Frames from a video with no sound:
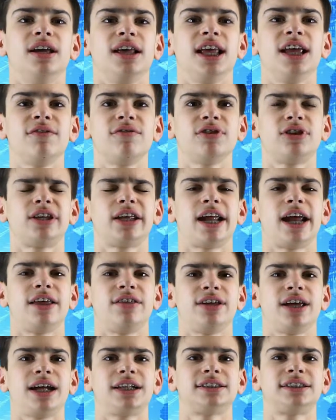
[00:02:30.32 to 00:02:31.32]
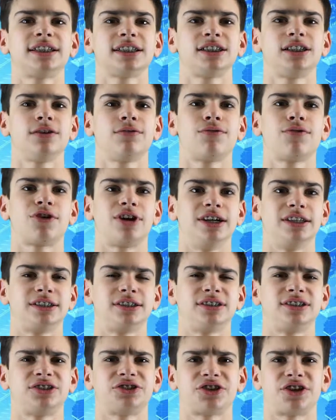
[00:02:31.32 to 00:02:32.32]
Even today, the N64 is
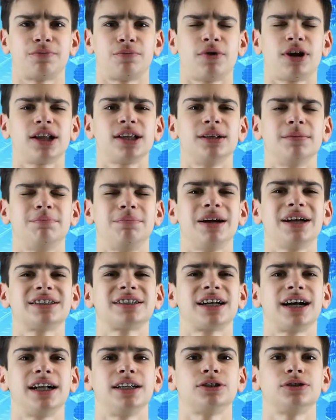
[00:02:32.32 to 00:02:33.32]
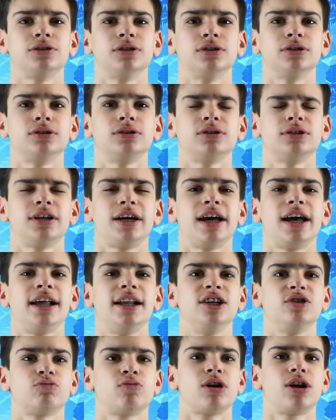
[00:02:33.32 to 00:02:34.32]
considered one of the best consoles and
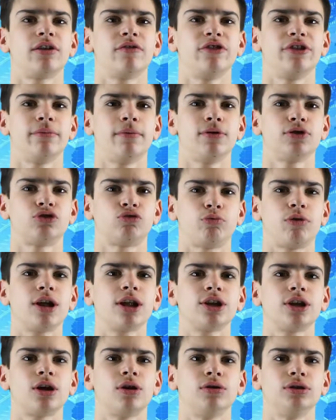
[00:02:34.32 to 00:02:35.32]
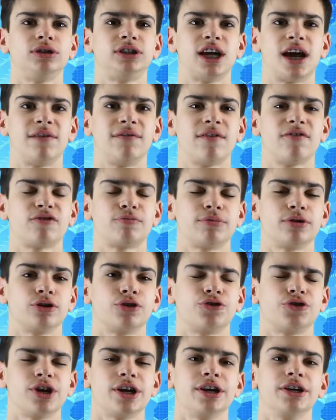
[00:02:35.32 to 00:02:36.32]
is one of the most well-known to have ever been
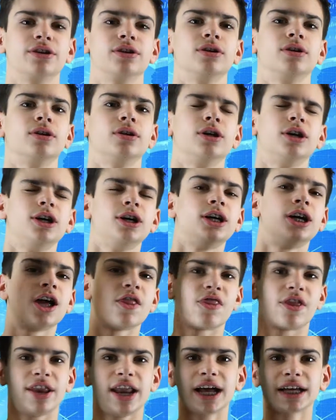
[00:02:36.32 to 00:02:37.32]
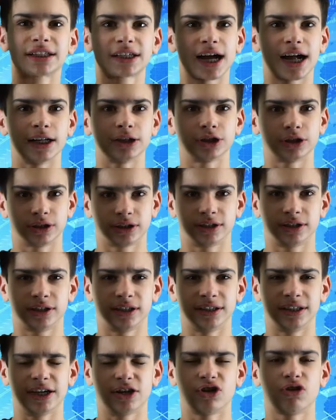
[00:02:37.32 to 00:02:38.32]
created. The next console
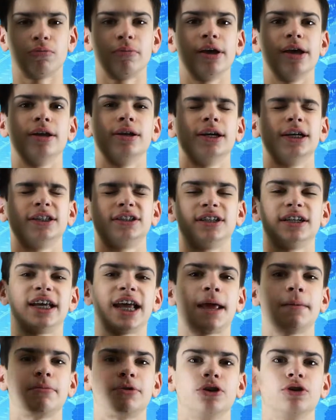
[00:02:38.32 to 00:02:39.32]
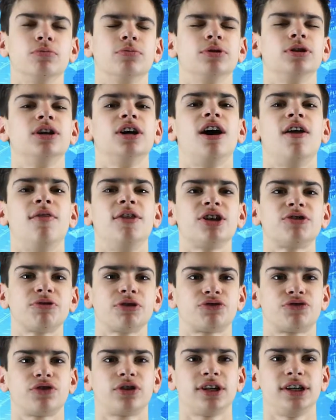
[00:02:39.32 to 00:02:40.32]
Nintendo made is the GameCube. This
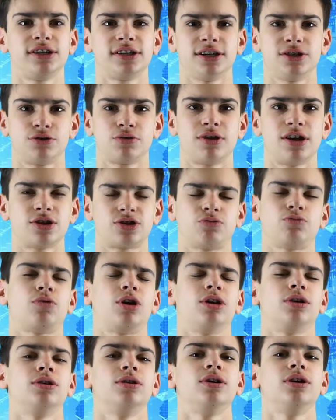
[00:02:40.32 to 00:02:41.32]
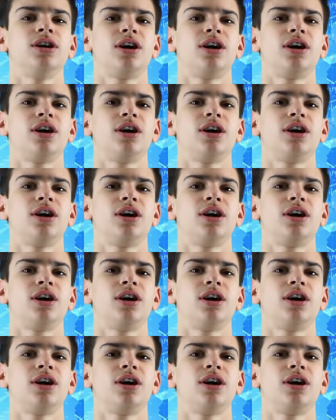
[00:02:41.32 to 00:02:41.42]
was released in 2001.